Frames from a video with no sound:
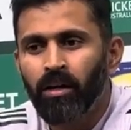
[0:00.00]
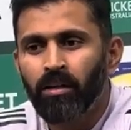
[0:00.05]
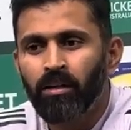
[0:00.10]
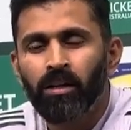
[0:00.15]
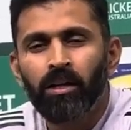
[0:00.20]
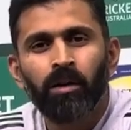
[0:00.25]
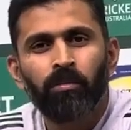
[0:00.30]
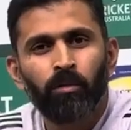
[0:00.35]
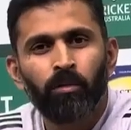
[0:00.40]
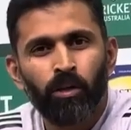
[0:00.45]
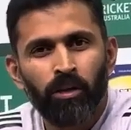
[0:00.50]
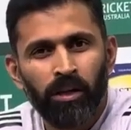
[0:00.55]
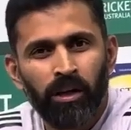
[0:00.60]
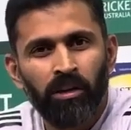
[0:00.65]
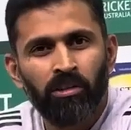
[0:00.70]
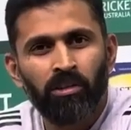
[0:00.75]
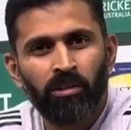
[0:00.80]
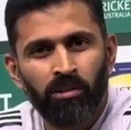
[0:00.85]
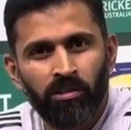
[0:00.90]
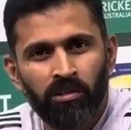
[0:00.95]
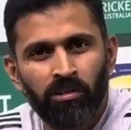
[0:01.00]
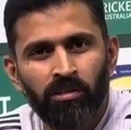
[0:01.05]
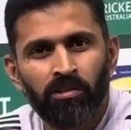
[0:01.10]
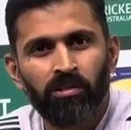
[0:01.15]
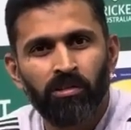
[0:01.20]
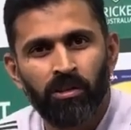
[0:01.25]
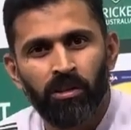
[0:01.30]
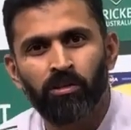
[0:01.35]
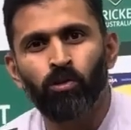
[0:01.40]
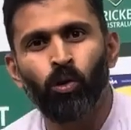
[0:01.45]
the communication
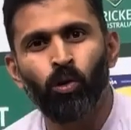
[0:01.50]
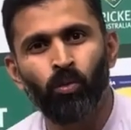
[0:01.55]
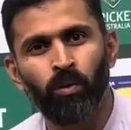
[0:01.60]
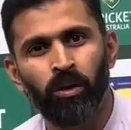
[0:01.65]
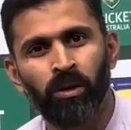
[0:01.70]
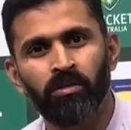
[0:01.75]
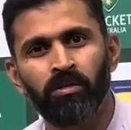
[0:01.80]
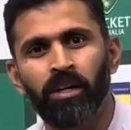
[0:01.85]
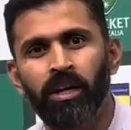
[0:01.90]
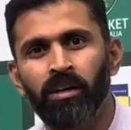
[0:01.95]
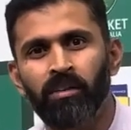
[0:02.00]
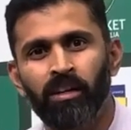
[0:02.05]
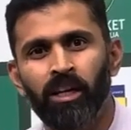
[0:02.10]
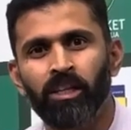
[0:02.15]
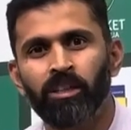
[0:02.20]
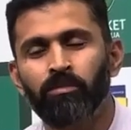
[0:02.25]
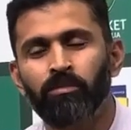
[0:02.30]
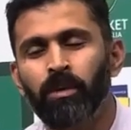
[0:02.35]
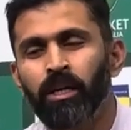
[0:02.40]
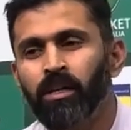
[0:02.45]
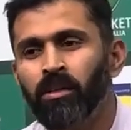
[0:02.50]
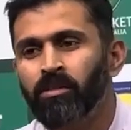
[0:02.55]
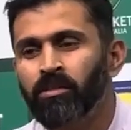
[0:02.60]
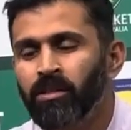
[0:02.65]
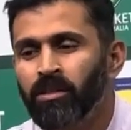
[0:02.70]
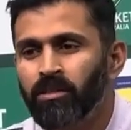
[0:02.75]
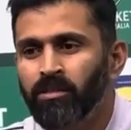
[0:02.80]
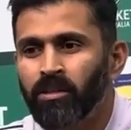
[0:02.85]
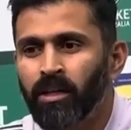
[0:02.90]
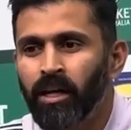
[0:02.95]
is always there and
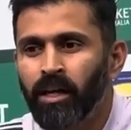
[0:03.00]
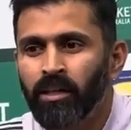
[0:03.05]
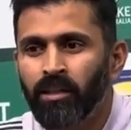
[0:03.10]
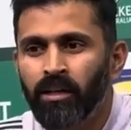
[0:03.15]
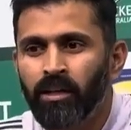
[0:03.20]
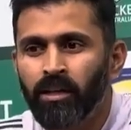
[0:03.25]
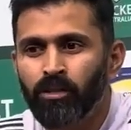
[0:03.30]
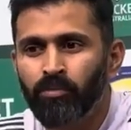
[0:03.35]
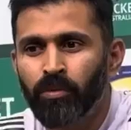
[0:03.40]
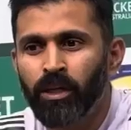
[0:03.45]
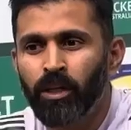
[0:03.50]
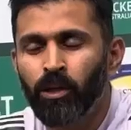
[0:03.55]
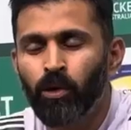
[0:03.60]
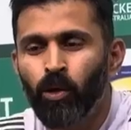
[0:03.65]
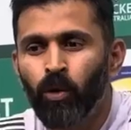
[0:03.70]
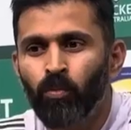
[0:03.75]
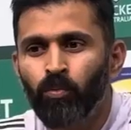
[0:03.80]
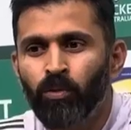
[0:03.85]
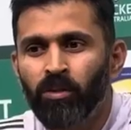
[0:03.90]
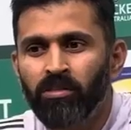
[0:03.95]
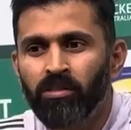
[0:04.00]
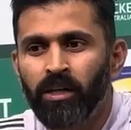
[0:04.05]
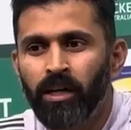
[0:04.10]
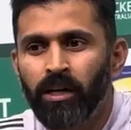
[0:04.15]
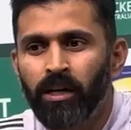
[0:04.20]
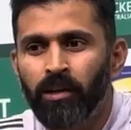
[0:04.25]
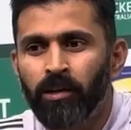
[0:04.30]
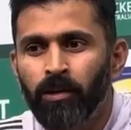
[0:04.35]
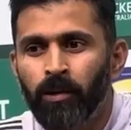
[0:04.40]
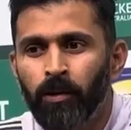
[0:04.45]
transparency is there. I think it's pretty obvious
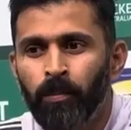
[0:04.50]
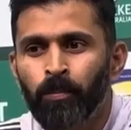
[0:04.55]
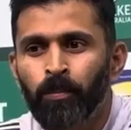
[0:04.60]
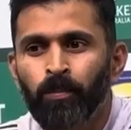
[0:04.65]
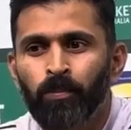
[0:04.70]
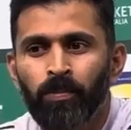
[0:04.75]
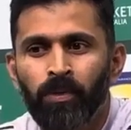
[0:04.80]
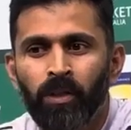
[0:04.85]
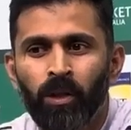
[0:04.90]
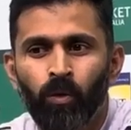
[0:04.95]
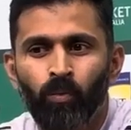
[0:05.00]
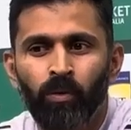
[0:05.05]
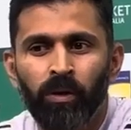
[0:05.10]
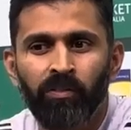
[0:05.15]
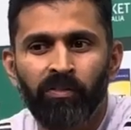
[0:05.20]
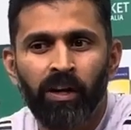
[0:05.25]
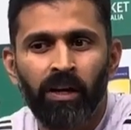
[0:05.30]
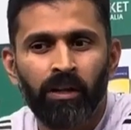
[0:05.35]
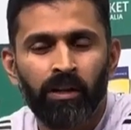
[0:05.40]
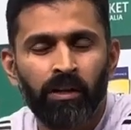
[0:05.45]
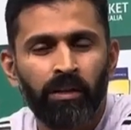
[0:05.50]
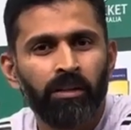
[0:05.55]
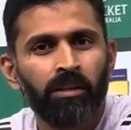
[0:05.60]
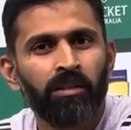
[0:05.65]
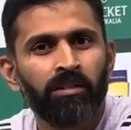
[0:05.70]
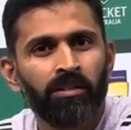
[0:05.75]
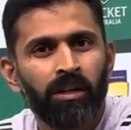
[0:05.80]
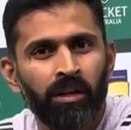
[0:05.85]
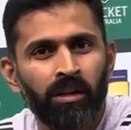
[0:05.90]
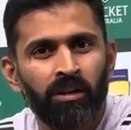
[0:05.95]
that we felt in
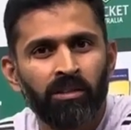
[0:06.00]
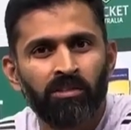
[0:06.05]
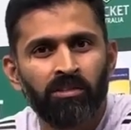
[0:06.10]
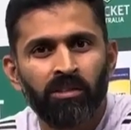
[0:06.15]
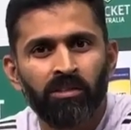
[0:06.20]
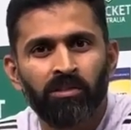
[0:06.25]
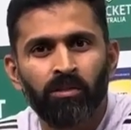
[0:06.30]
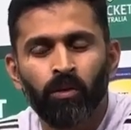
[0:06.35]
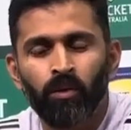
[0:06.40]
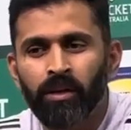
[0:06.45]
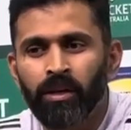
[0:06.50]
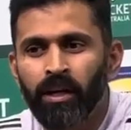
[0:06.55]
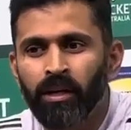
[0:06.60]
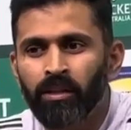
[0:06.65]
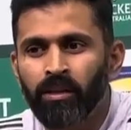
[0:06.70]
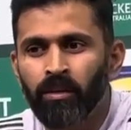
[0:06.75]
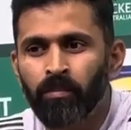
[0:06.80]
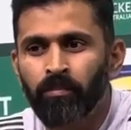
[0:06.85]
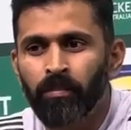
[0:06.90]
these conditions, looking at the